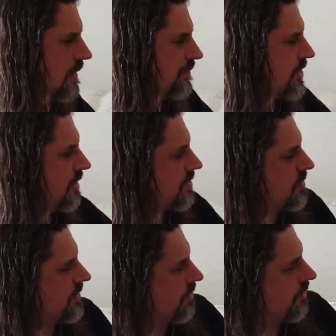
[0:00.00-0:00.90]
So you
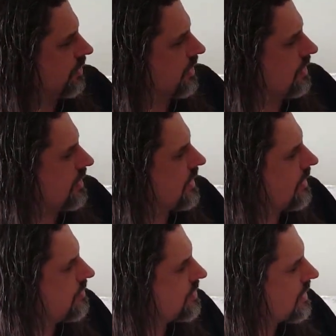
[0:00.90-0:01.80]
notice when they're really
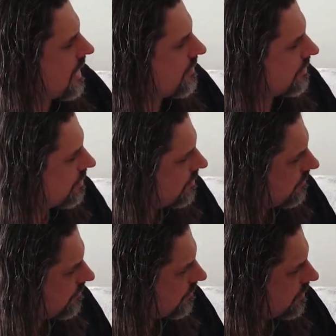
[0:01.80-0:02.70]
close together,
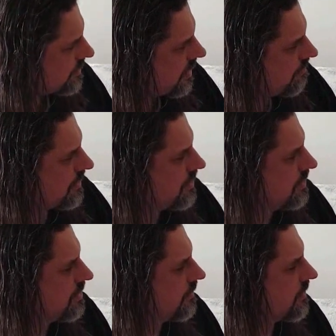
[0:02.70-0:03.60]
there's that
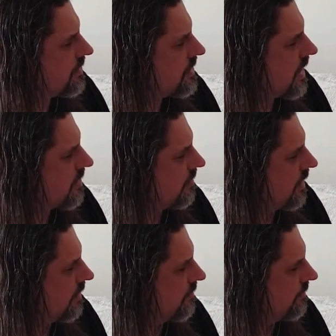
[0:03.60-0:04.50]
beautiful sine
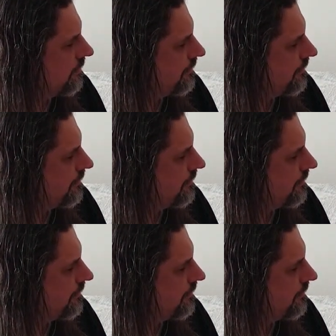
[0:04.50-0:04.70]
wave.